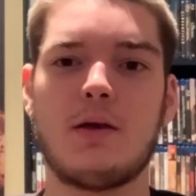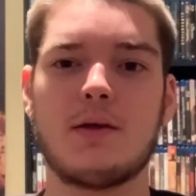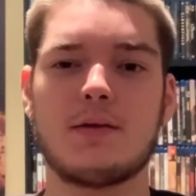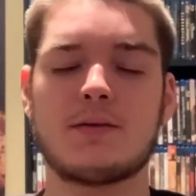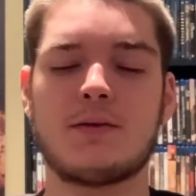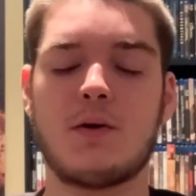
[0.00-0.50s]

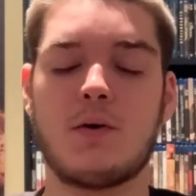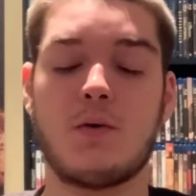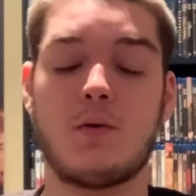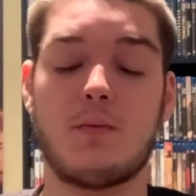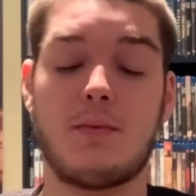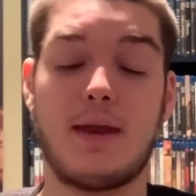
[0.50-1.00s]

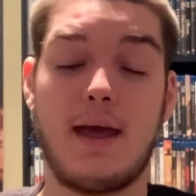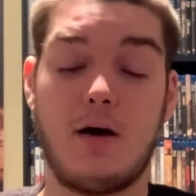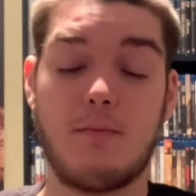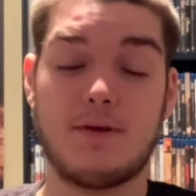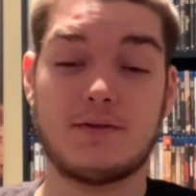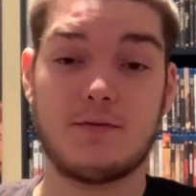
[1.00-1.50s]
So
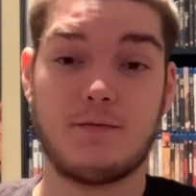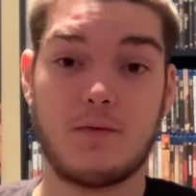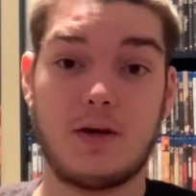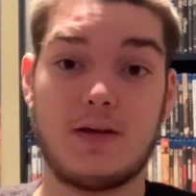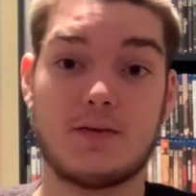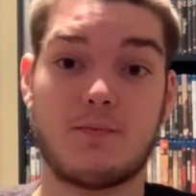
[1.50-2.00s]
now Mr.
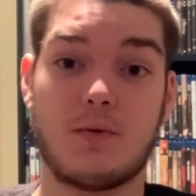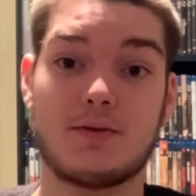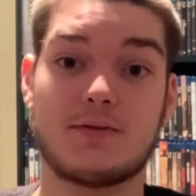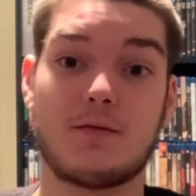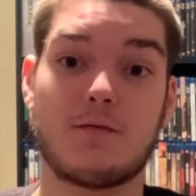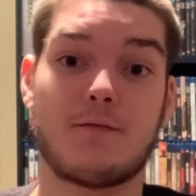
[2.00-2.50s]
Freeze
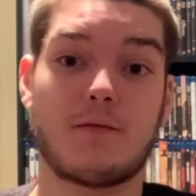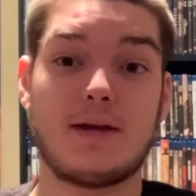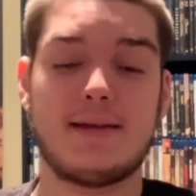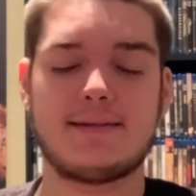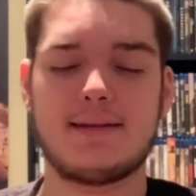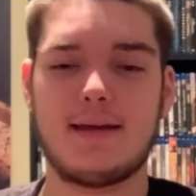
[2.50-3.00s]
wants to
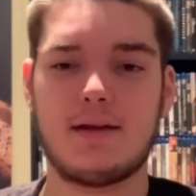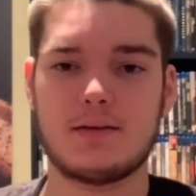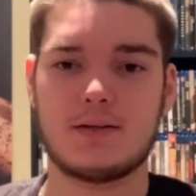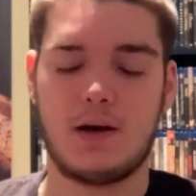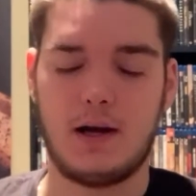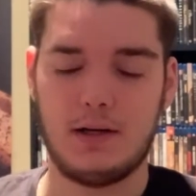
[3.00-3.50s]
freeze the
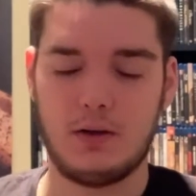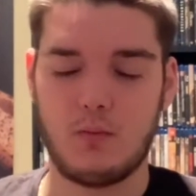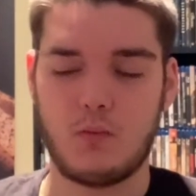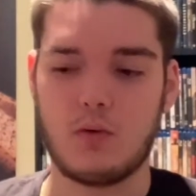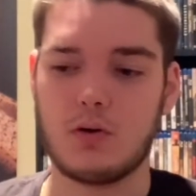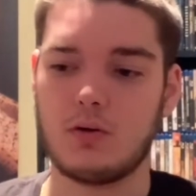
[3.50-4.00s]
entire
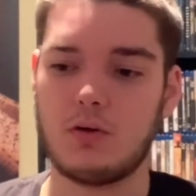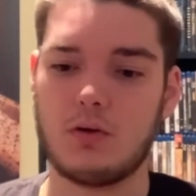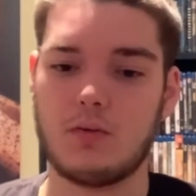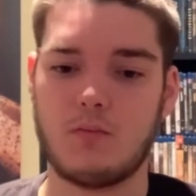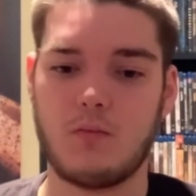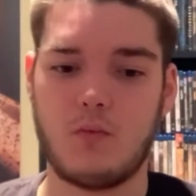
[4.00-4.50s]

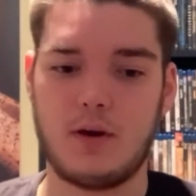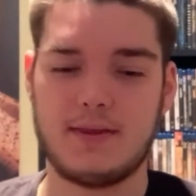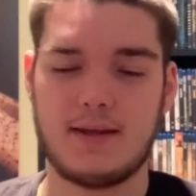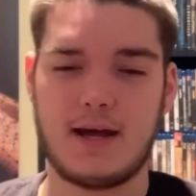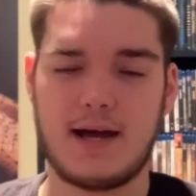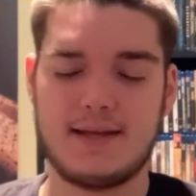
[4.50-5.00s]
world with
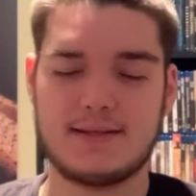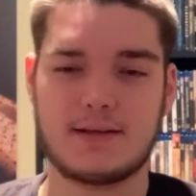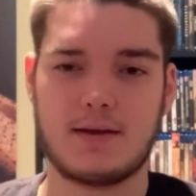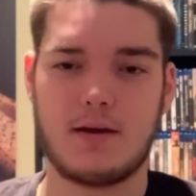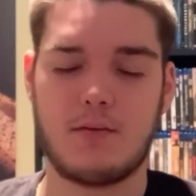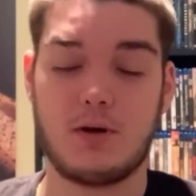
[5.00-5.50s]

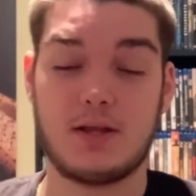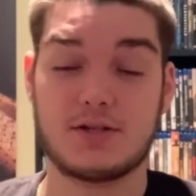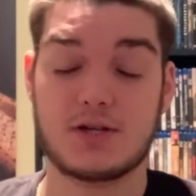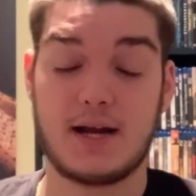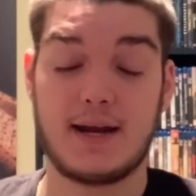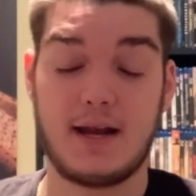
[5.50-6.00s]
a
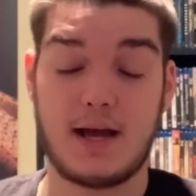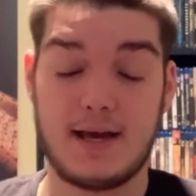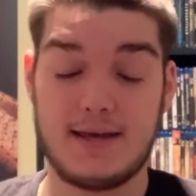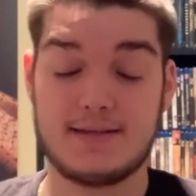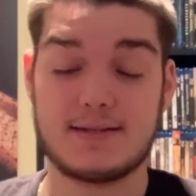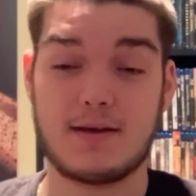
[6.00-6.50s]
giant
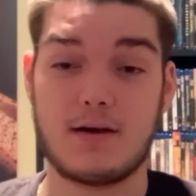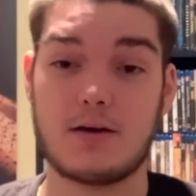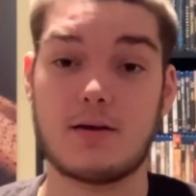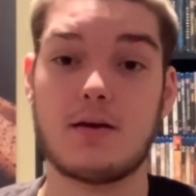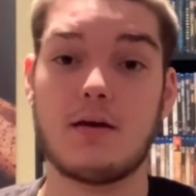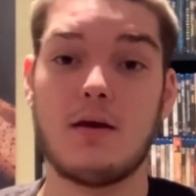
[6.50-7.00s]
ice
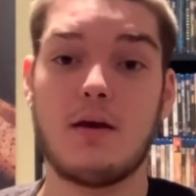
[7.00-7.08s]
gun,